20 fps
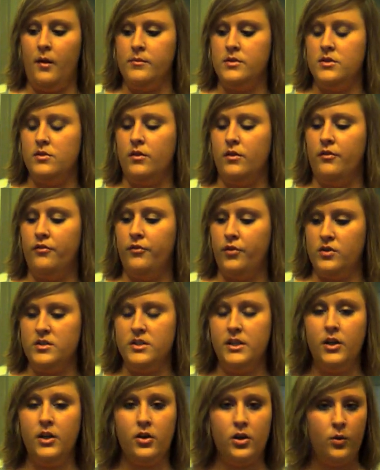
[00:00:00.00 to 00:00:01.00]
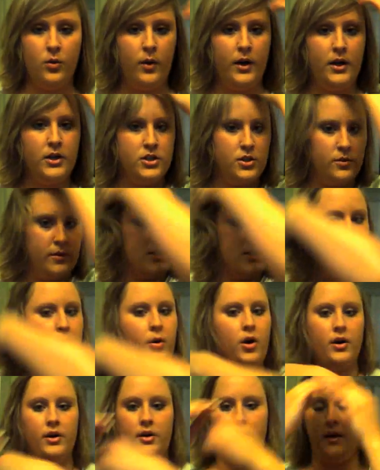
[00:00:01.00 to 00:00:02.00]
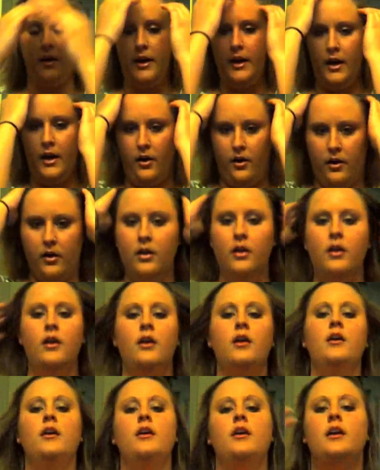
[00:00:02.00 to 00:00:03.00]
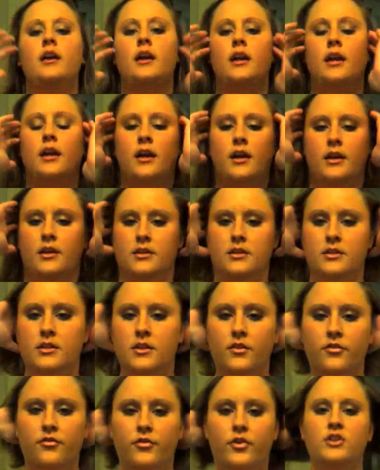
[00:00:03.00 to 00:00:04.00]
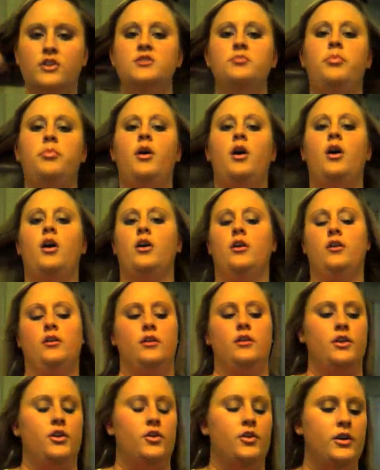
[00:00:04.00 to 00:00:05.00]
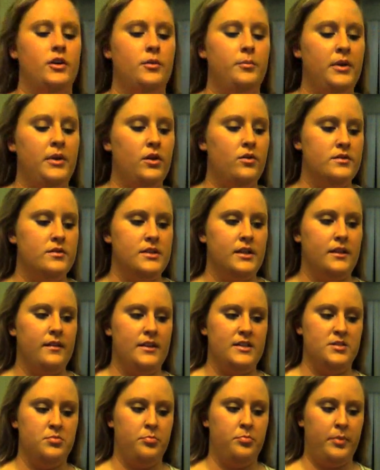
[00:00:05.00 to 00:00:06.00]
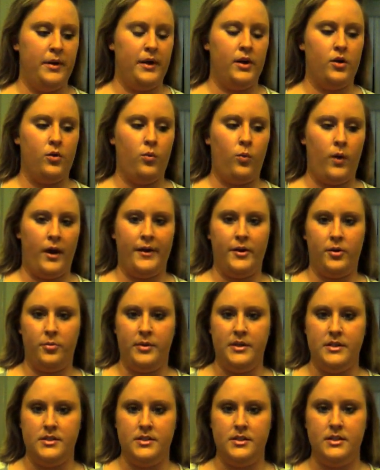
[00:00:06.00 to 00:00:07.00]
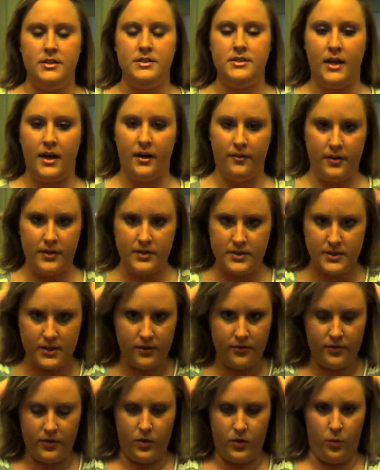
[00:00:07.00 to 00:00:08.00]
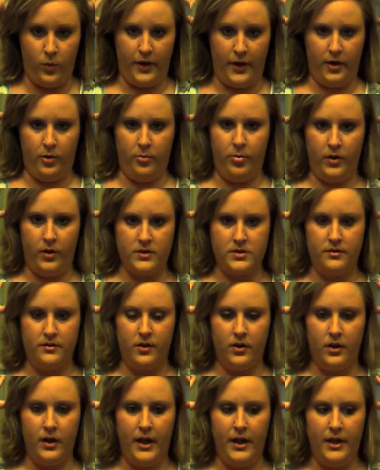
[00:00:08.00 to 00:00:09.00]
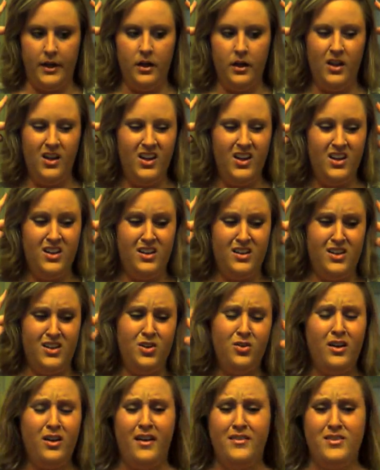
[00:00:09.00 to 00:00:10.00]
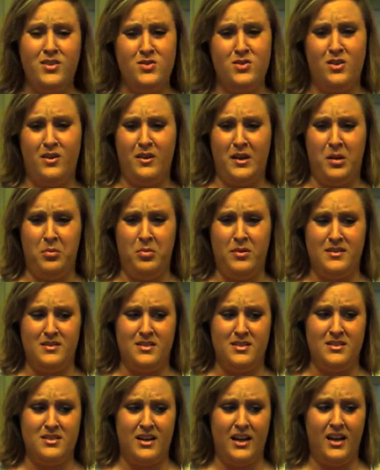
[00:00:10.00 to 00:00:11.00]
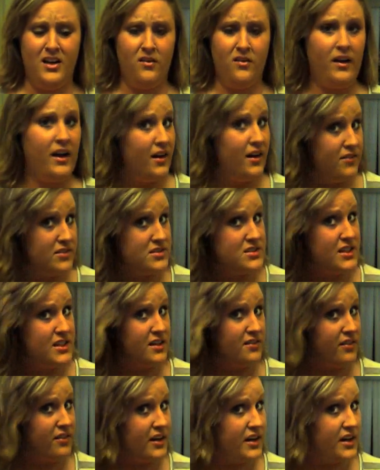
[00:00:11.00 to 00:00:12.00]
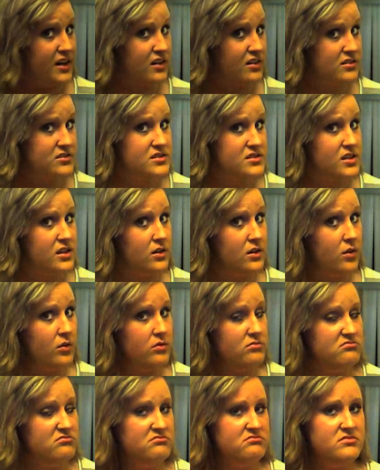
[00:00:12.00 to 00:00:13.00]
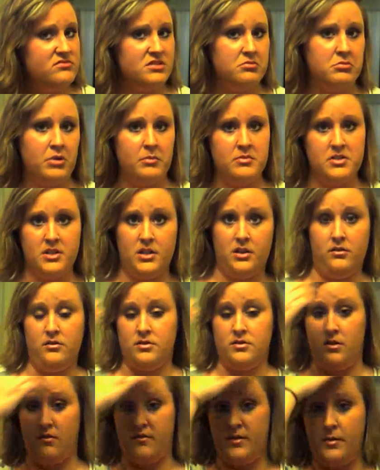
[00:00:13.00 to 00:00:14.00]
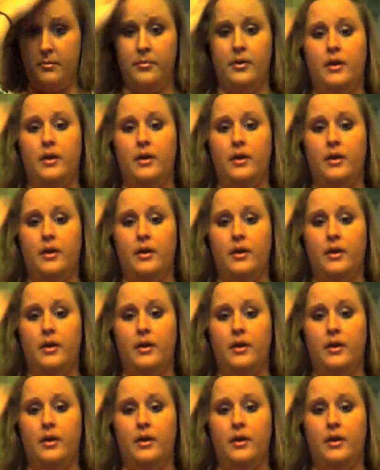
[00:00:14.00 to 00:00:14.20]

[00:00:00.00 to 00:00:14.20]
So the first thing you're going to want to do is part your hair. And the first part, you're going to be using these bigger, wider pieces, obviously for the wider parts of your head. You don't have to use all 8 pieces. I don't have a ton of hair, so sometimes I don't use all of them.